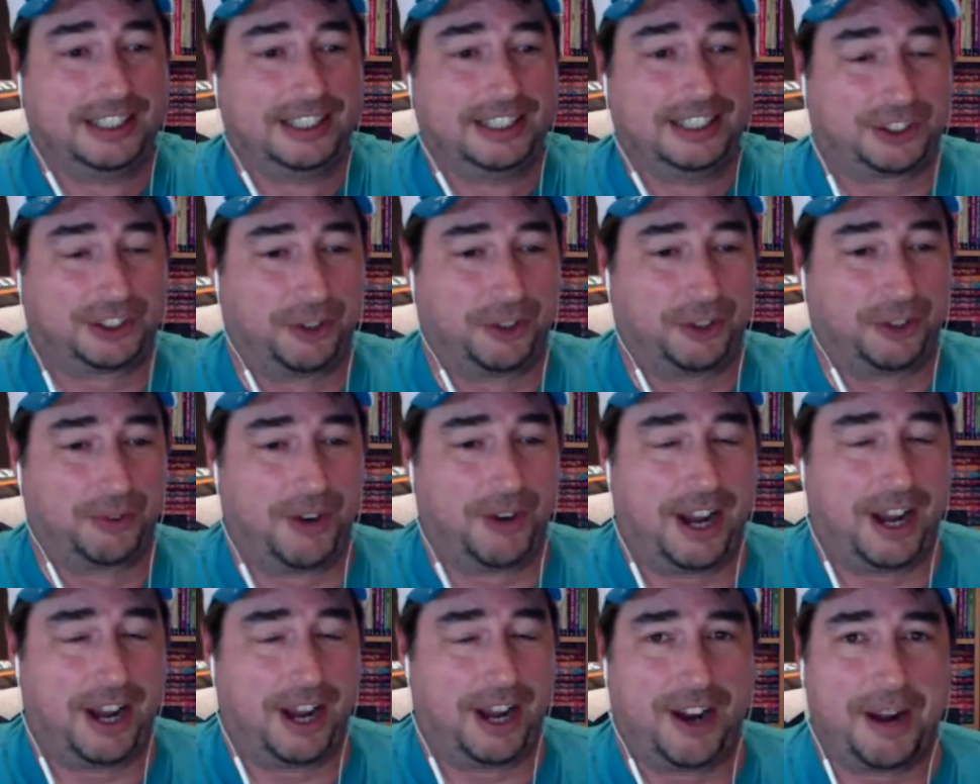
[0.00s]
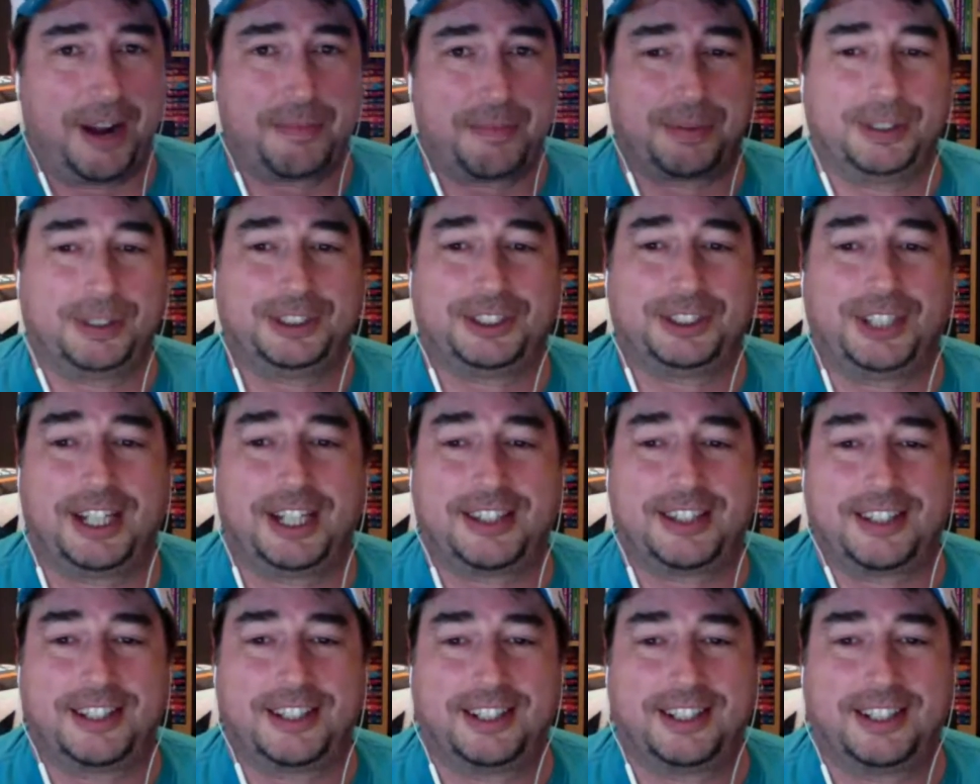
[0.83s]
She's a good writer. I
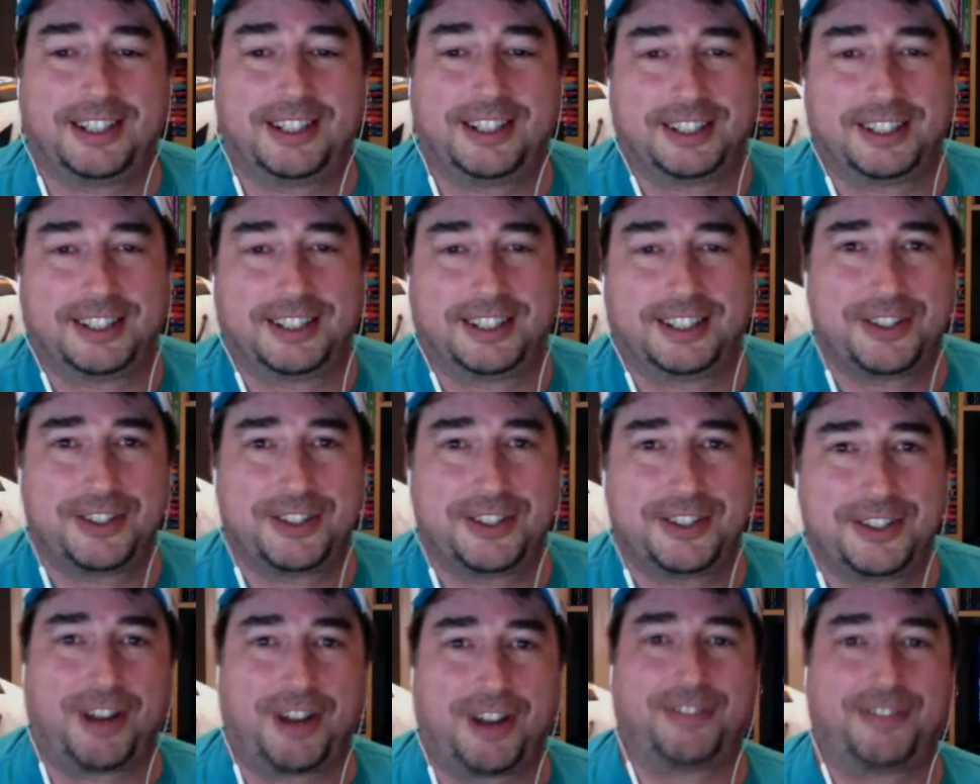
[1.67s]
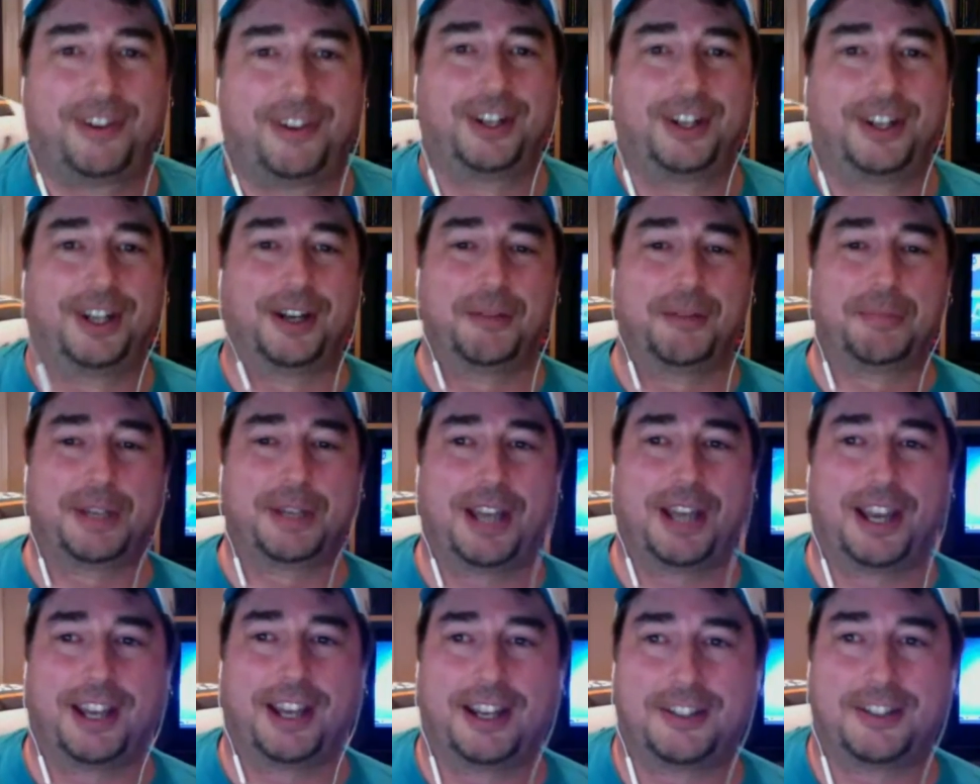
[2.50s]
appreciate the stuff on
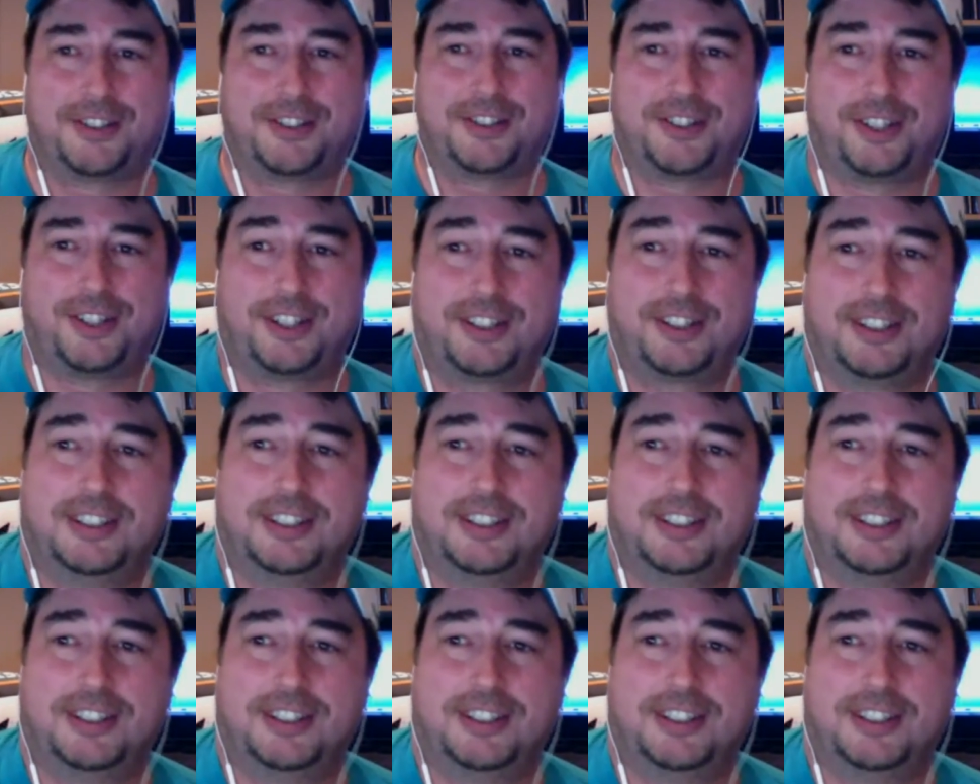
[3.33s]
BASG.